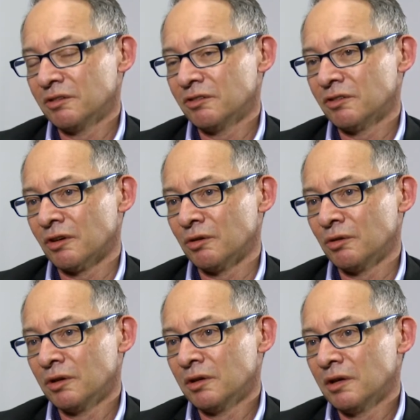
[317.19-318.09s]
So
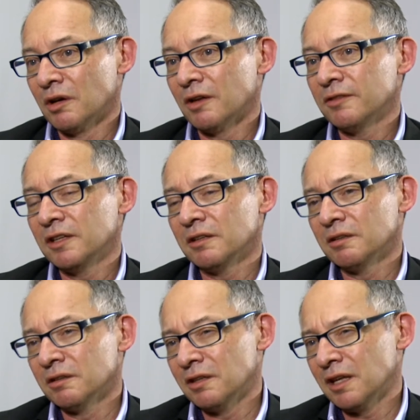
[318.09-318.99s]
I think
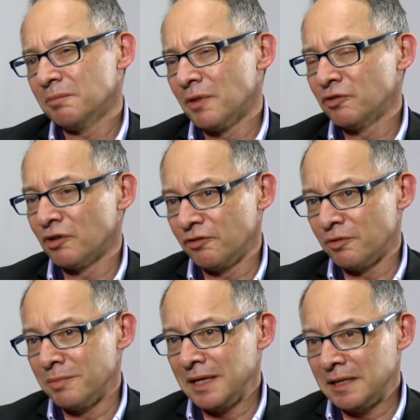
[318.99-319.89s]
they're mostly,
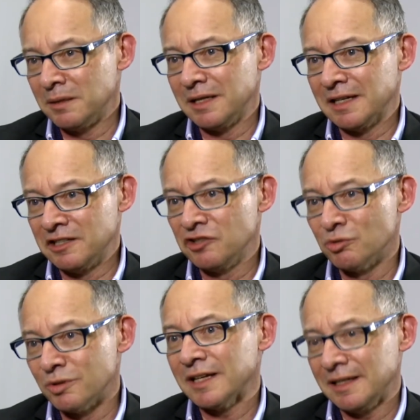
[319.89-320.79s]
for me, the
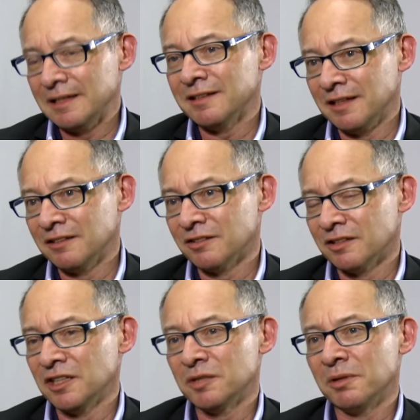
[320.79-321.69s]
initial key things that
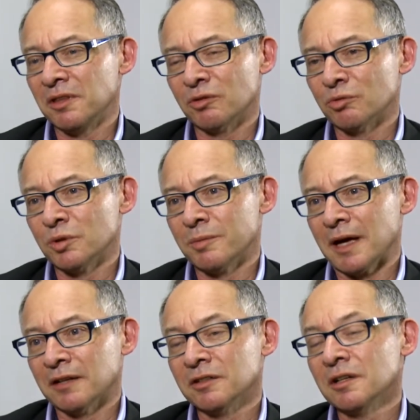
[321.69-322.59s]
need to be thought
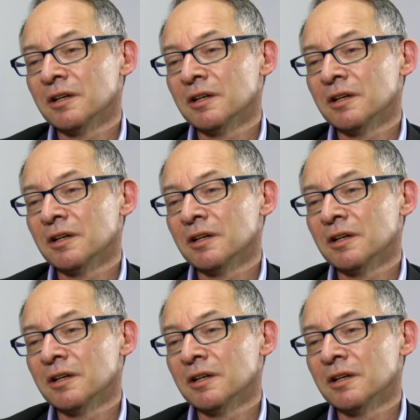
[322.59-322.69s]
about.